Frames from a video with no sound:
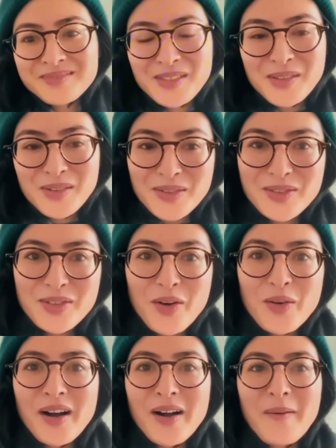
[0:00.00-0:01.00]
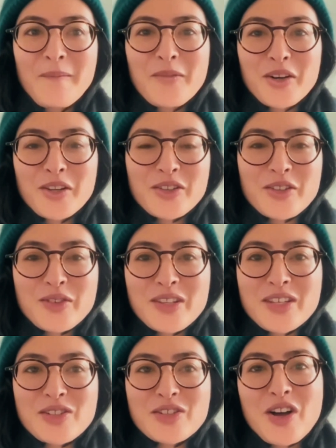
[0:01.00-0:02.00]
Cool. So, for those of you
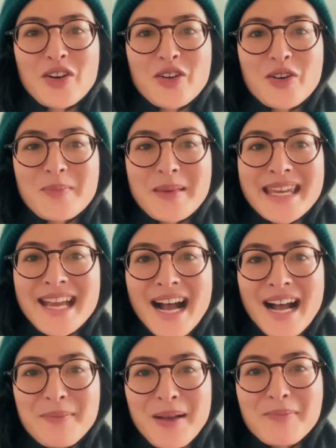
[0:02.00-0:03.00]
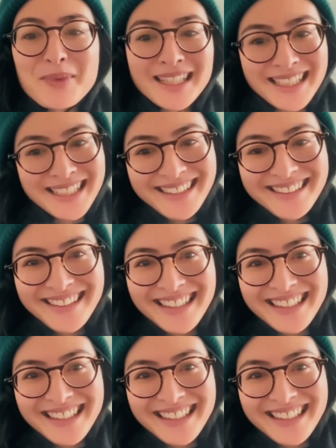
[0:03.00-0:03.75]
that do not know me, I'm Emilie,